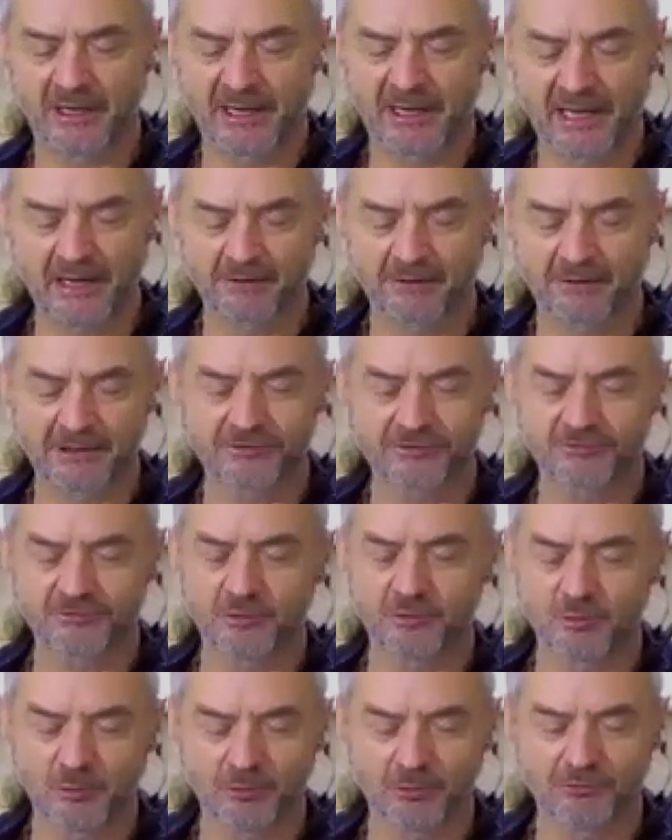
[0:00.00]
an area
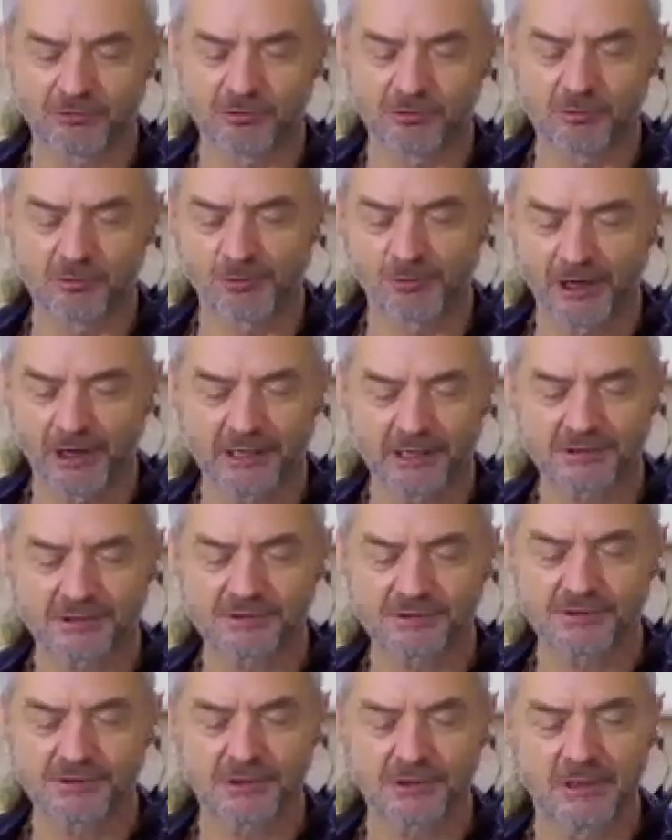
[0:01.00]
through through the breath,
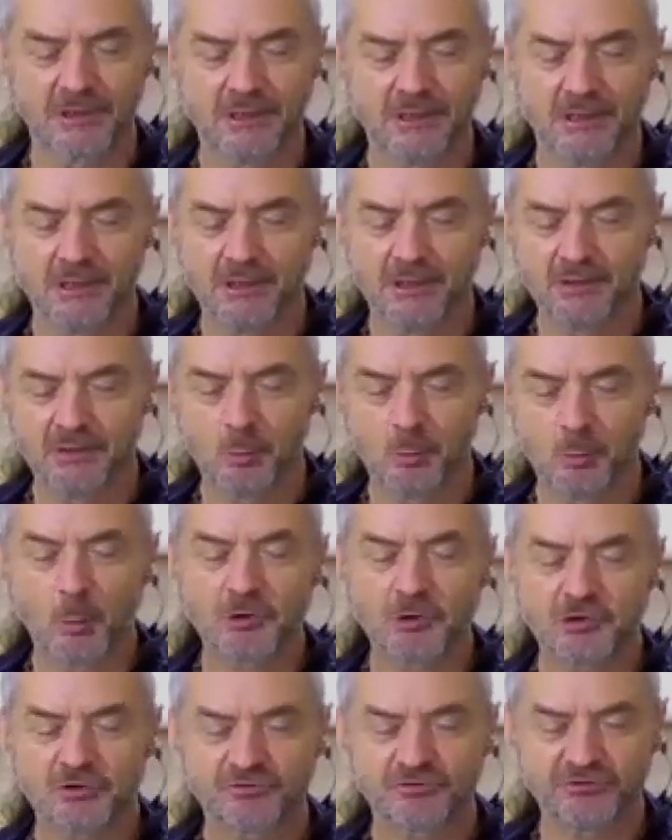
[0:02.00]

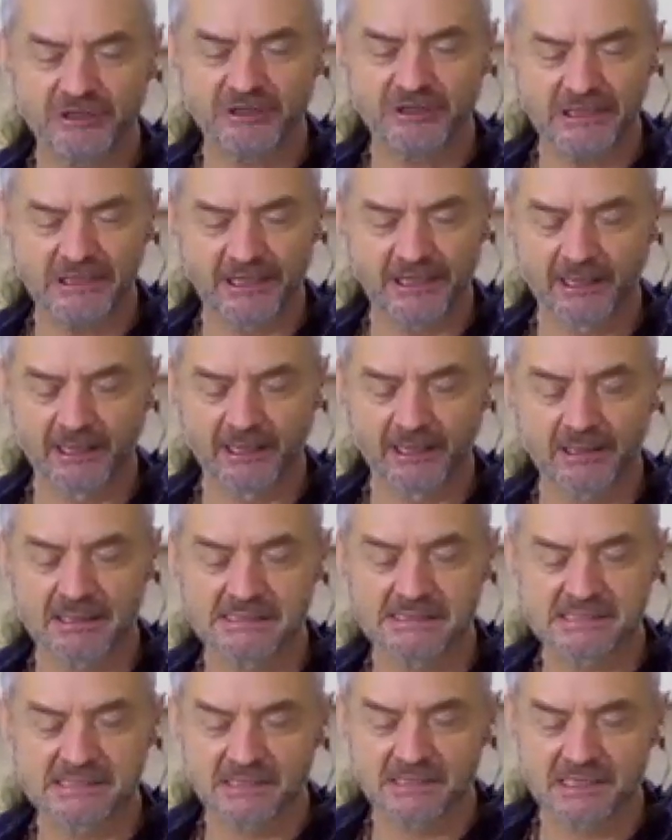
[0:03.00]
what you're feeling
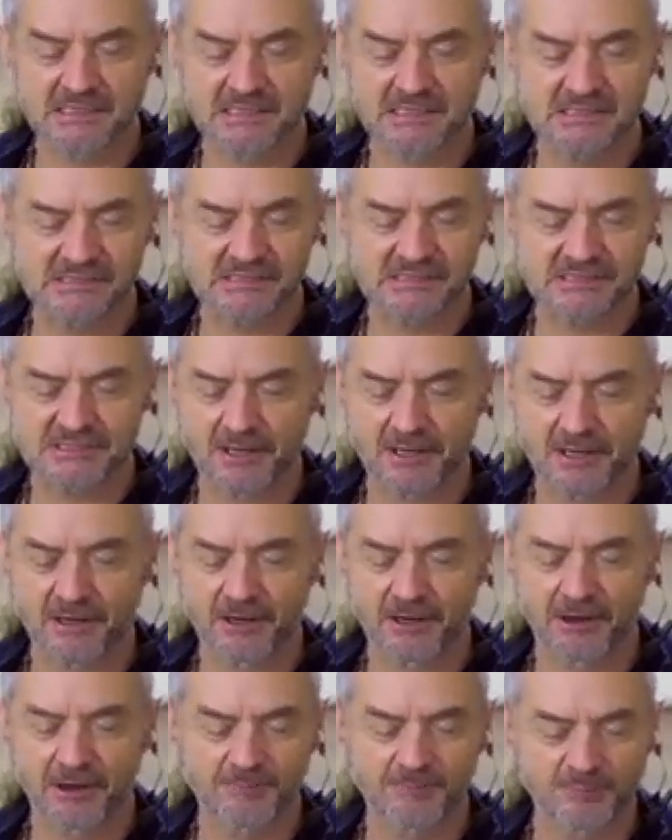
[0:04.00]
is, is
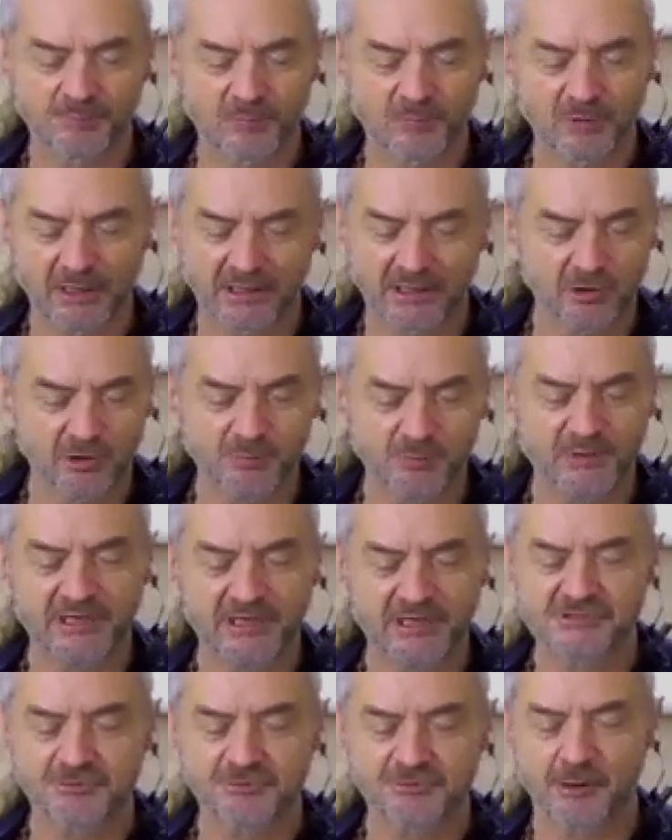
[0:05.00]
um, it could be
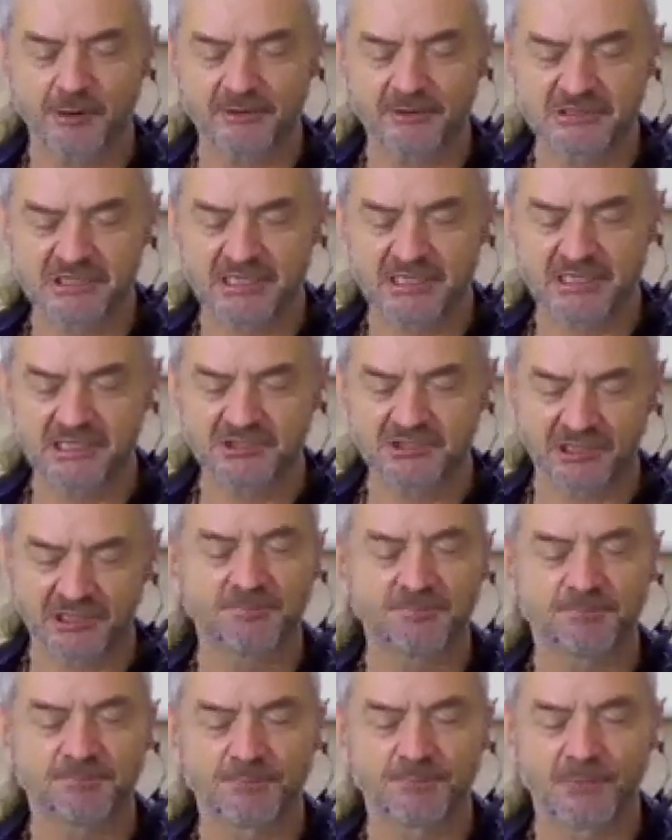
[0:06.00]
described as energy,
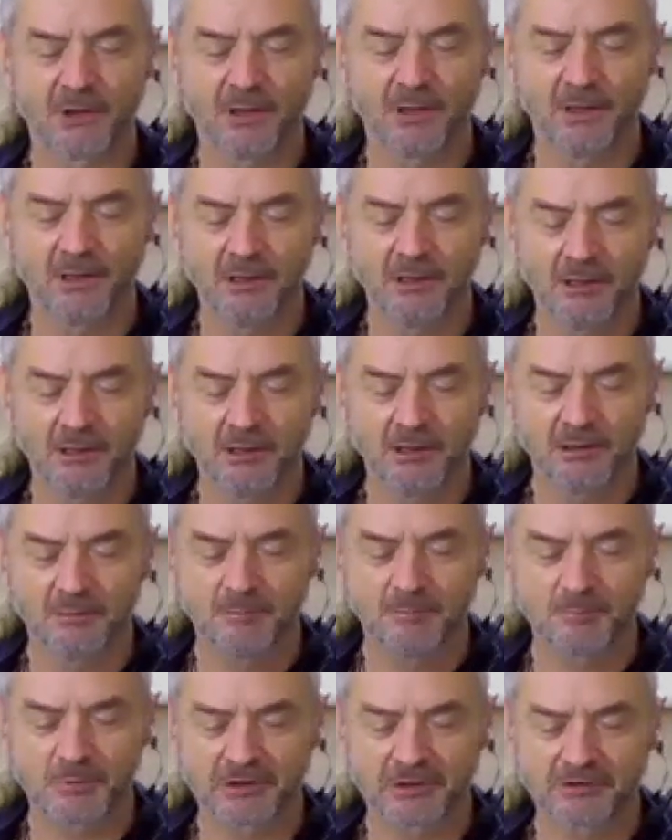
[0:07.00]

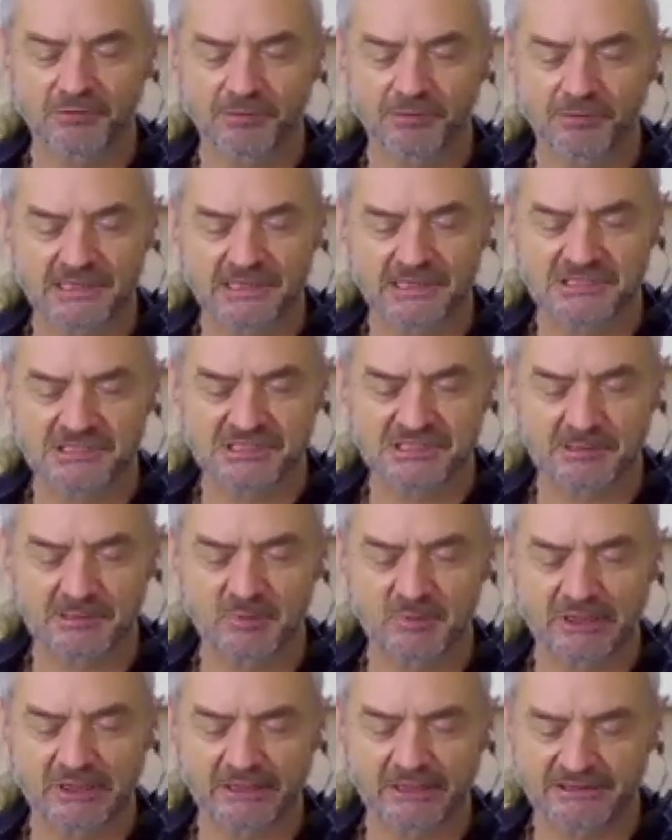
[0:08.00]
but that's
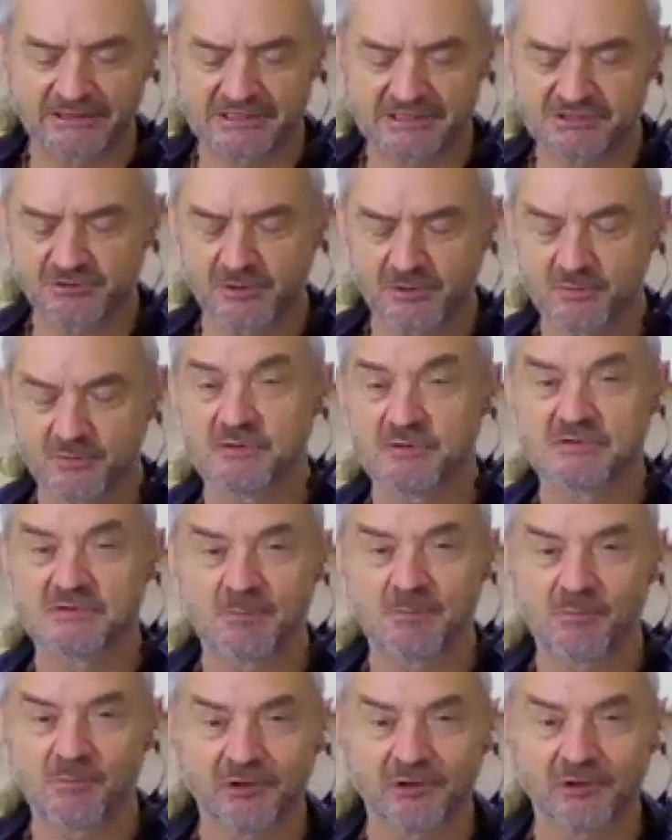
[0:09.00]
simply a description of
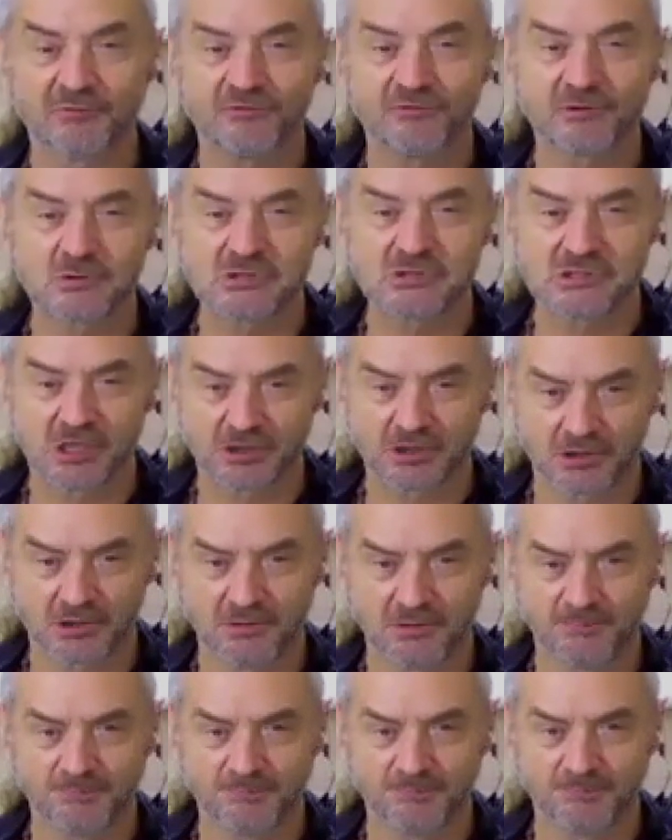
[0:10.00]
something that feels subtle.